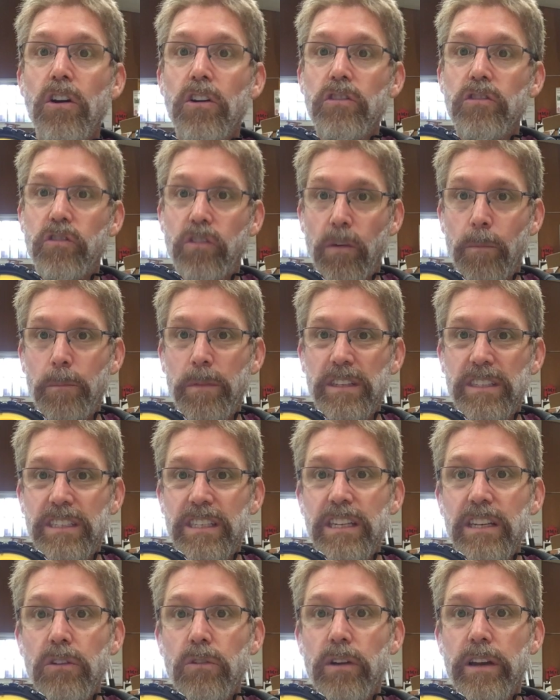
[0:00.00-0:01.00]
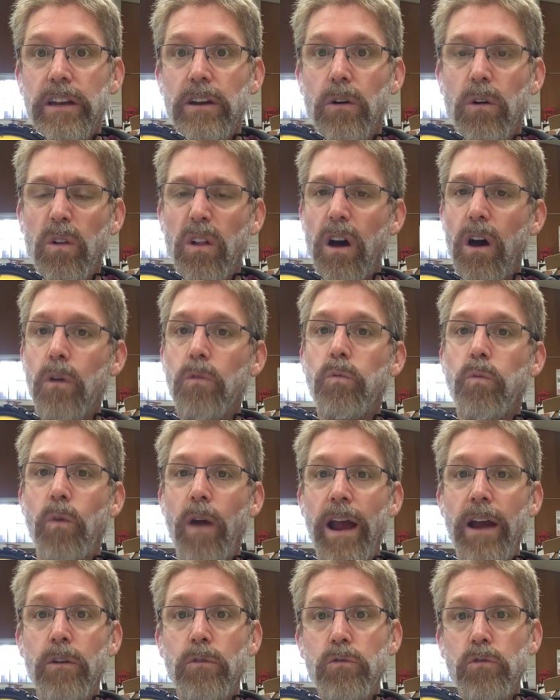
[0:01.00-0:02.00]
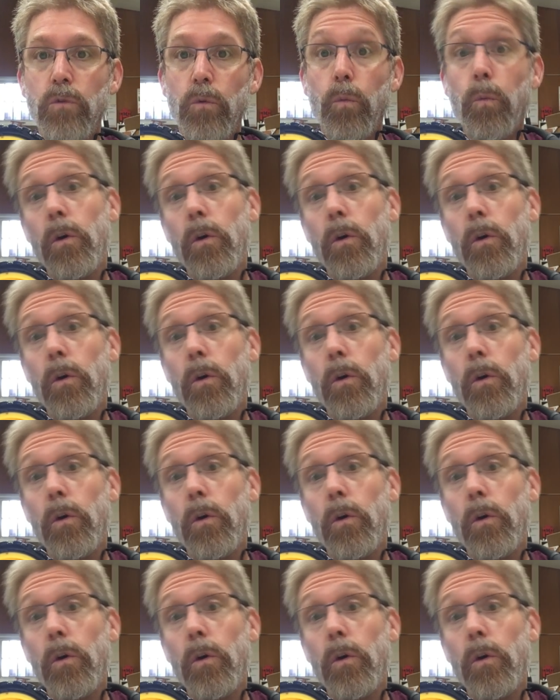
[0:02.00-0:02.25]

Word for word: some material around